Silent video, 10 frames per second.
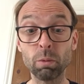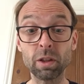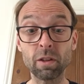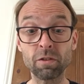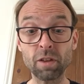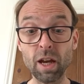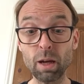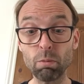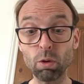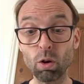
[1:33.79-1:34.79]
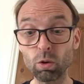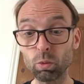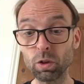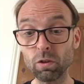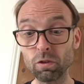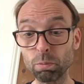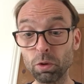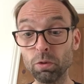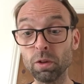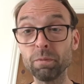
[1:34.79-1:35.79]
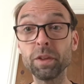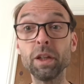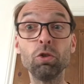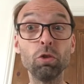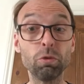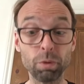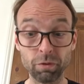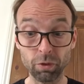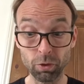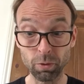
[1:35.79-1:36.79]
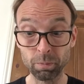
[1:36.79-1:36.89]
with the same long wooden spoon he'd used before.